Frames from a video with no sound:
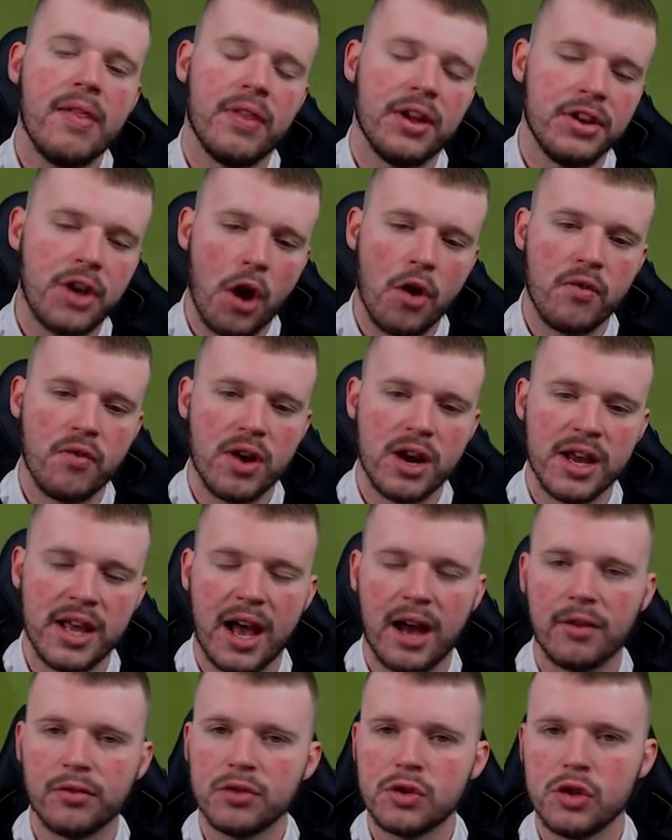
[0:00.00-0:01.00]
They don't
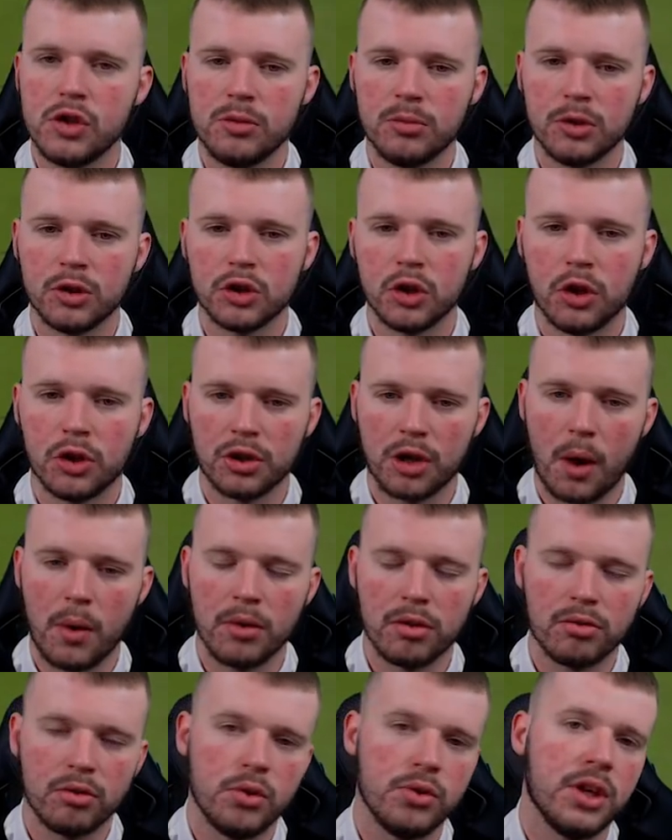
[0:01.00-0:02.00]
really have too much on
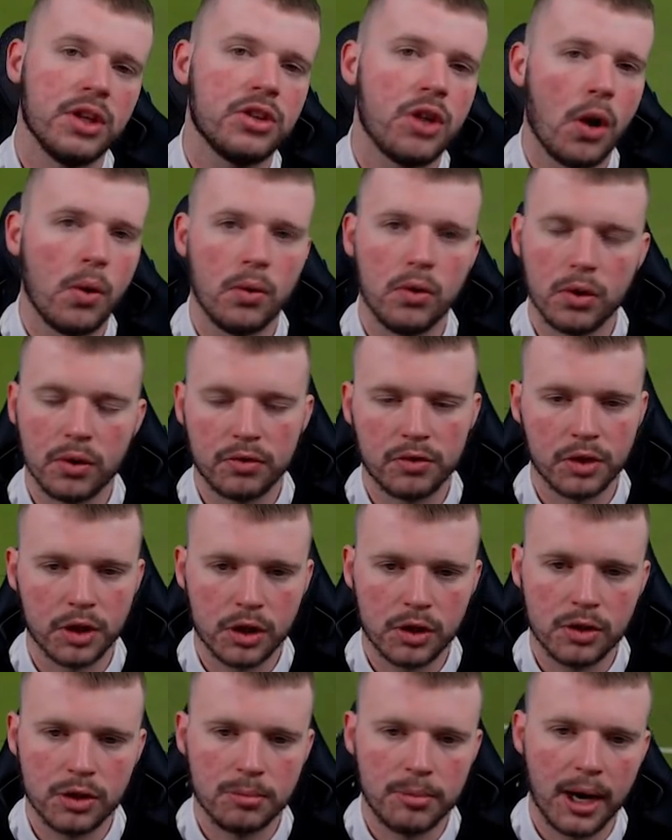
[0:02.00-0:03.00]
going through. They don't look for
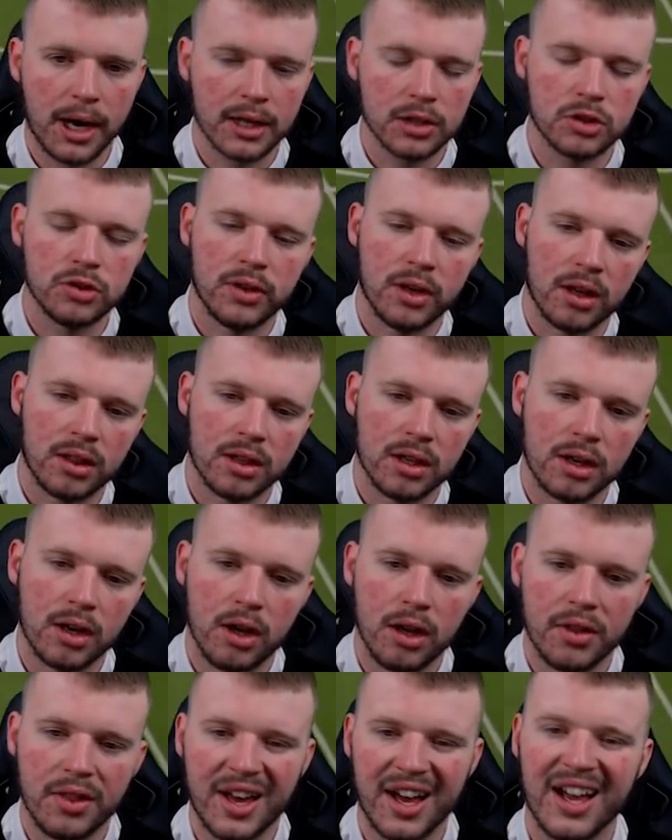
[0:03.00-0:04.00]
the cutbacks or anything
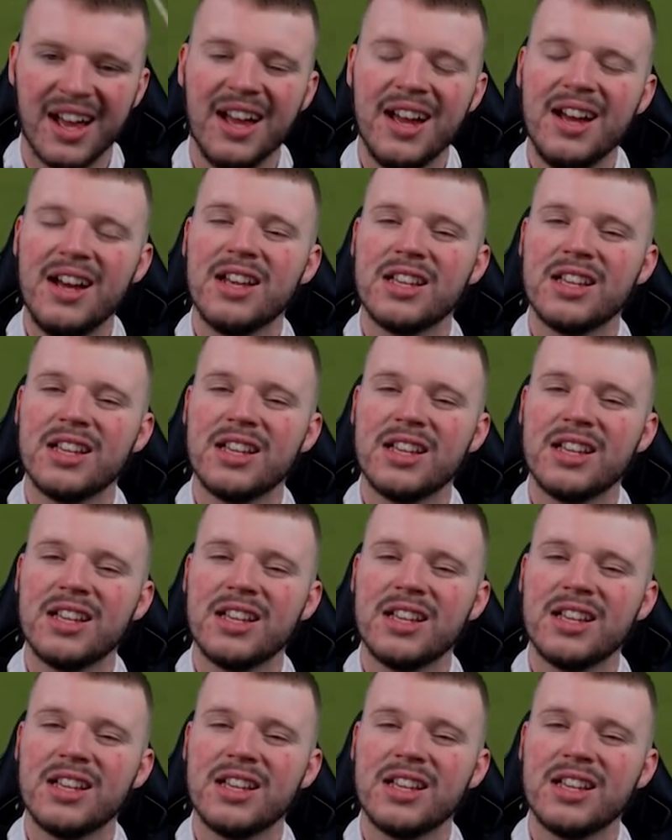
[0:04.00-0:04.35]
like that.